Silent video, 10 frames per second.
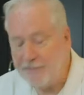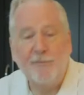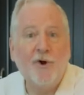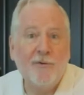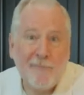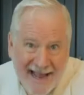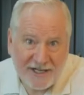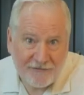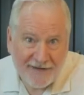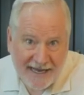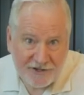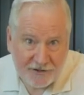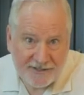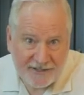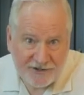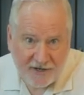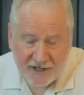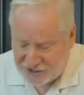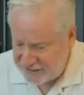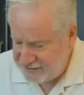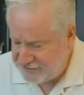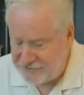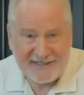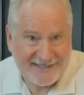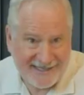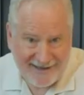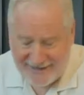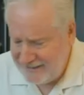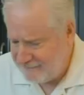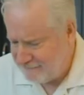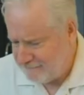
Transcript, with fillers: it per manufacturer's instructions to the side,